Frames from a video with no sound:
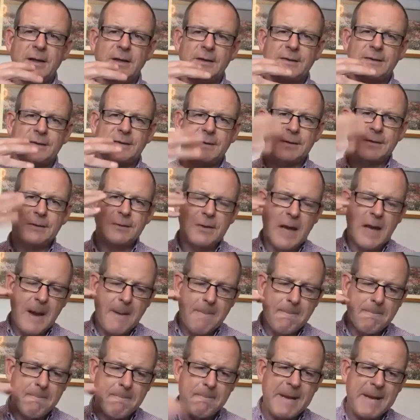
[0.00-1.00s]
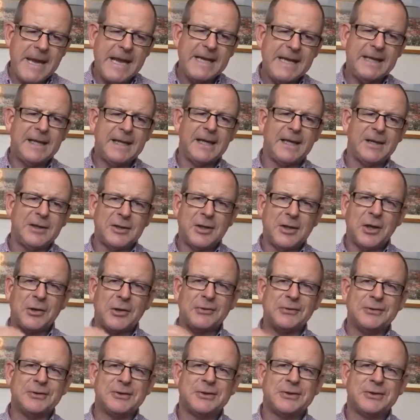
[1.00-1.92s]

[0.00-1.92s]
to make it known